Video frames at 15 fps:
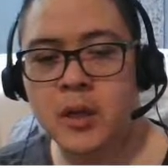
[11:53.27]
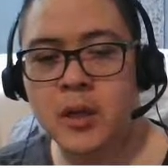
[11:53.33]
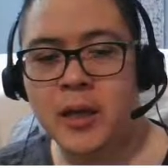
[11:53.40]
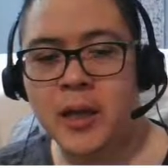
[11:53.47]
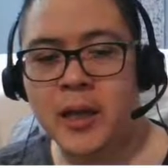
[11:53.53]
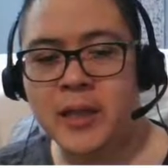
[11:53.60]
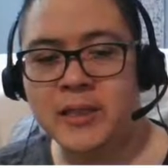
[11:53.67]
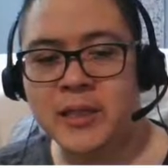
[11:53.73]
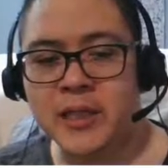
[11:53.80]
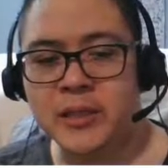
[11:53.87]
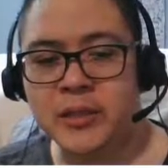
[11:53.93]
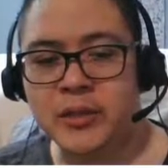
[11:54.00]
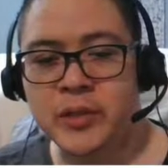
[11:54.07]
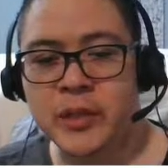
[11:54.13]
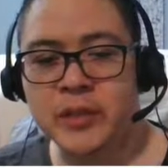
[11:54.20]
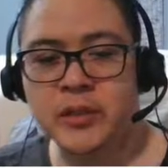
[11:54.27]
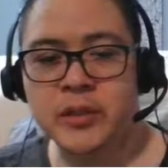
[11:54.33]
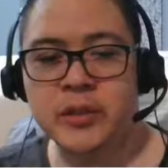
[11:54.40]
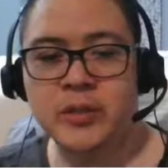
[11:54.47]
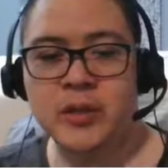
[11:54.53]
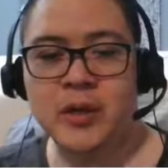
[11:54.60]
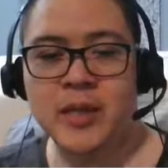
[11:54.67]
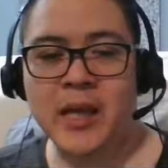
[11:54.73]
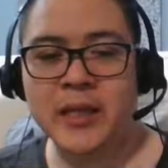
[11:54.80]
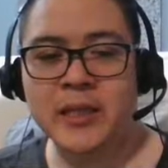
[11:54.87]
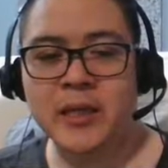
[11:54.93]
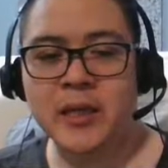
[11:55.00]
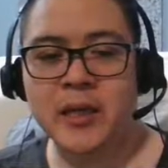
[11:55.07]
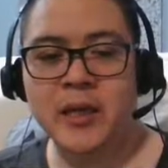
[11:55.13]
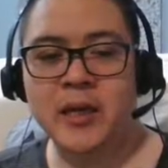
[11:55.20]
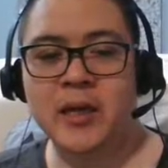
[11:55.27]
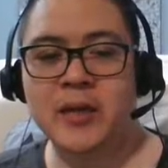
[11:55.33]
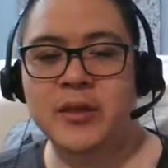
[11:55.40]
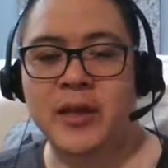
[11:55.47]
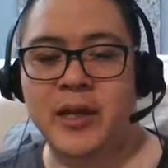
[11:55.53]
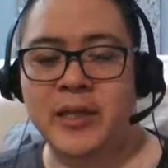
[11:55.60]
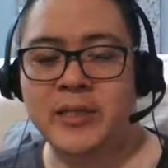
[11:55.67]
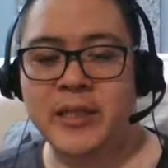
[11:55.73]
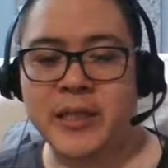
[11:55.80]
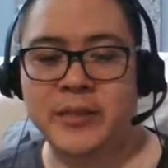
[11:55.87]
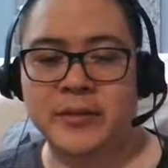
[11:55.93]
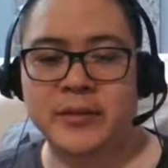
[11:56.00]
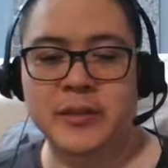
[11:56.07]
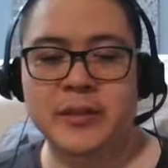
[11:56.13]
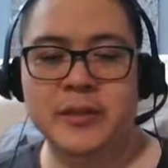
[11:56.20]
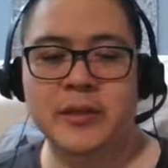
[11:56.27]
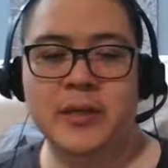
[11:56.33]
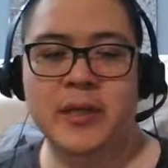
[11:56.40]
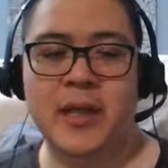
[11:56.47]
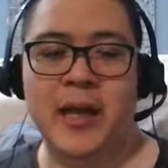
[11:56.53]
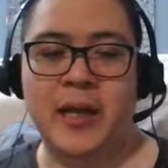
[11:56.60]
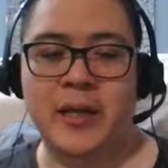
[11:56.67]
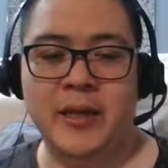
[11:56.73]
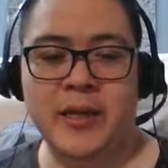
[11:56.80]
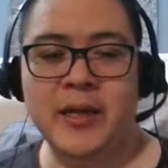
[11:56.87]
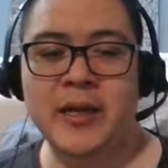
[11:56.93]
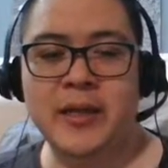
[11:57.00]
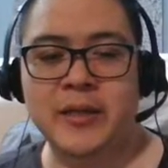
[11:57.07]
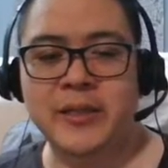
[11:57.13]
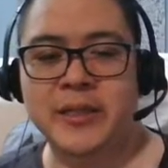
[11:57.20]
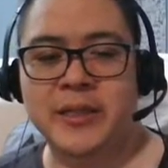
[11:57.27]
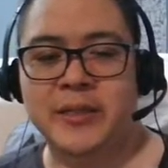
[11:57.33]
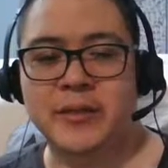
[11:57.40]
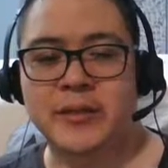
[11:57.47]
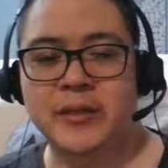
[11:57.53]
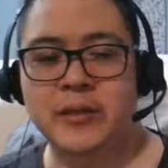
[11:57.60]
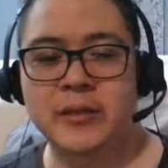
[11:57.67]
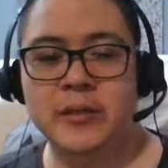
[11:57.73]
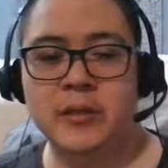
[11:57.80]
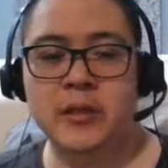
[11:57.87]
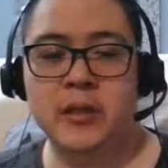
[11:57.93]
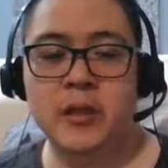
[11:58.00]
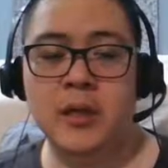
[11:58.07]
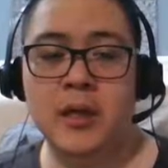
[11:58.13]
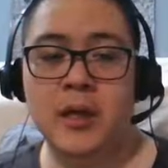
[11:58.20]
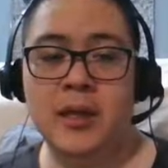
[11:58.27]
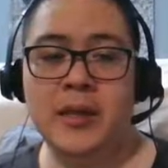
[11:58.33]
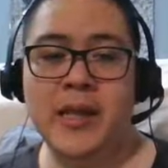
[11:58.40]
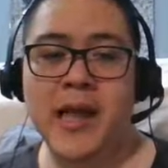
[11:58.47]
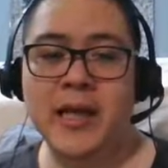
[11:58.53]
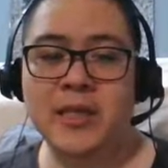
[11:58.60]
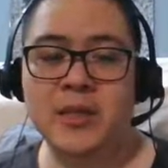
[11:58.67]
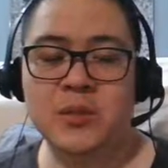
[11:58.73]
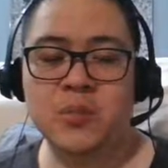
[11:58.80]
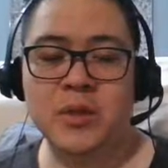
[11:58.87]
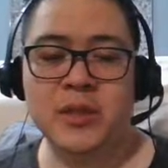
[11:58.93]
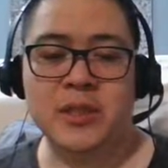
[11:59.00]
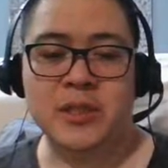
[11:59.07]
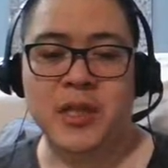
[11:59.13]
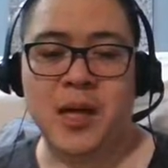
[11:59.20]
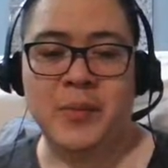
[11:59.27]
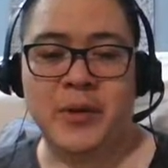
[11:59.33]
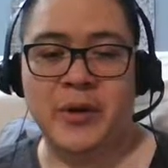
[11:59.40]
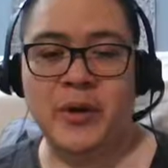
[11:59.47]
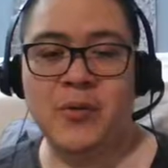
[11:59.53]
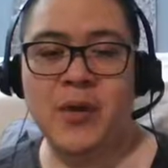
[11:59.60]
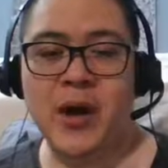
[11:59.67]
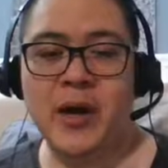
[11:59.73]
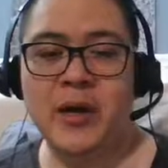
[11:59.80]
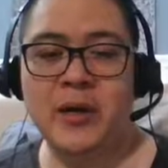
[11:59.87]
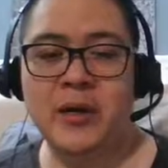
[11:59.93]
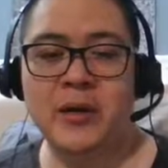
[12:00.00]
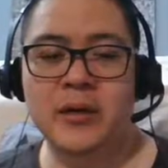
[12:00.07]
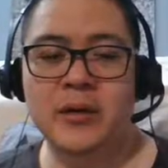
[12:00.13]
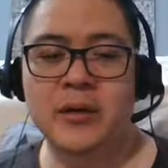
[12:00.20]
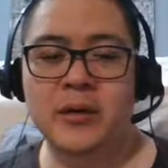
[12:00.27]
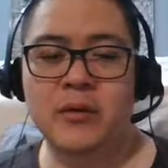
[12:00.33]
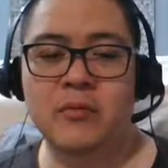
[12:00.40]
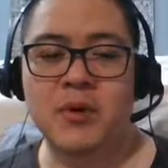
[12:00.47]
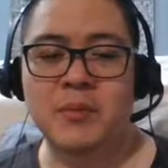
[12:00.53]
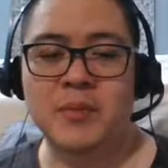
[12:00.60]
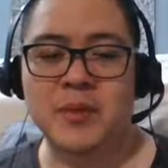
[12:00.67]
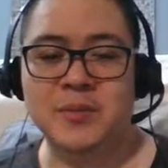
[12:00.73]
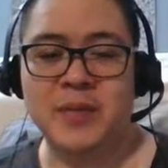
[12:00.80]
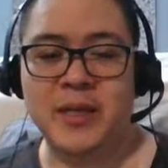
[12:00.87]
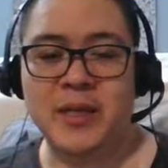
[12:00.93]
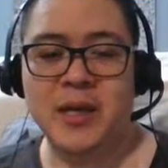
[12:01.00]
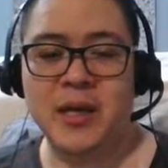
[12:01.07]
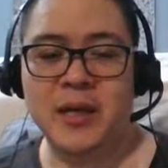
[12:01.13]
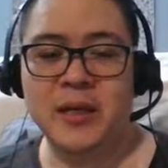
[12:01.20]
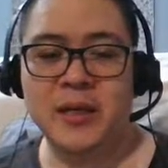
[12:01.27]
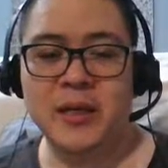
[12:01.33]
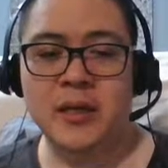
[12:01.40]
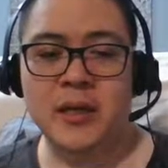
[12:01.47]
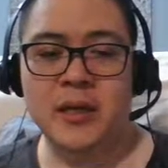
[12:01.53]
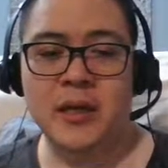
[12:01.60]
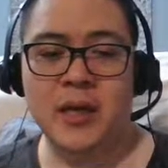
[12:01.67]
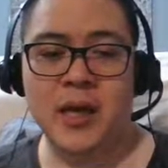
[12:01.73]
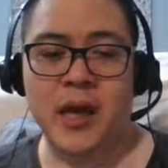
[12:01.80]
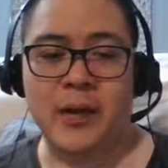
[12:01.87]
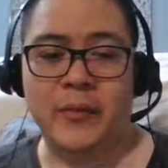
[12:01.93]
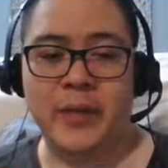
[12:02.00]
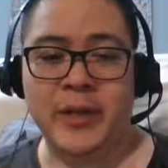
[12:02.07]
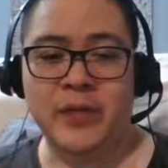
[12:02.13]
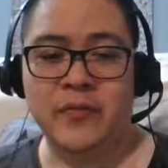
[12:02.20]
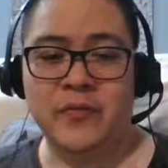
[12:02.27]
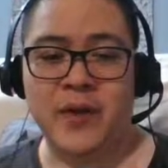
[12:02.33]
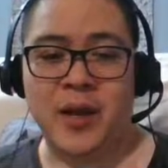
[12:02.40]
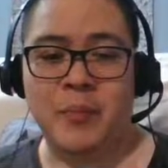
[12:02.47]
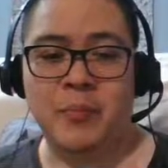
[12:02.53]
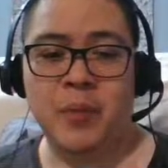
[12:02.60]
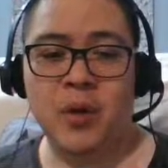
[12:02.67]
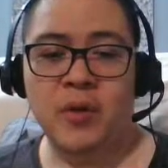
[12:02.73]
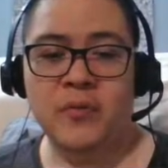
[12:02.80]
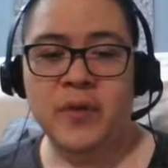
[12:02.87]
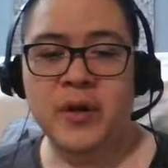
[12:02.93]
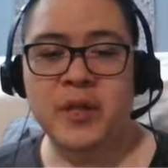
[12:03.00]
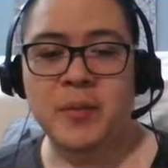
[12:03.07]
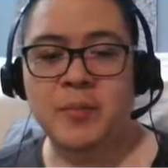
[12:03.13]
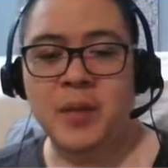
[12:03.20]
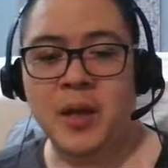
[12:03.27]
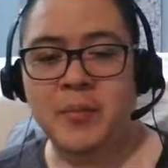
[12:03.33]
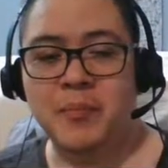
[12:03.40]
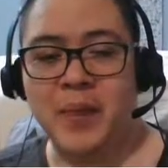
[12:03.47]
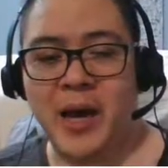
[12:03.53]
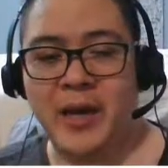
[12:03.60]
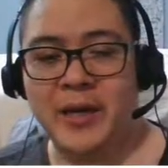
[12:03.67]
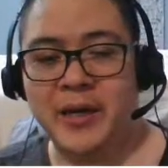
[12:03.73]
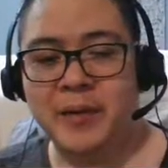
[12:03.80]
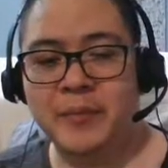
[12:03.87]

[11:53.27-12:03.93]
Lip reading: it says you need to collect chthonic seals. And here are the seals. Next, what does Kaiman require? What must be done? And we need to find Bolvar the Bloodbinder.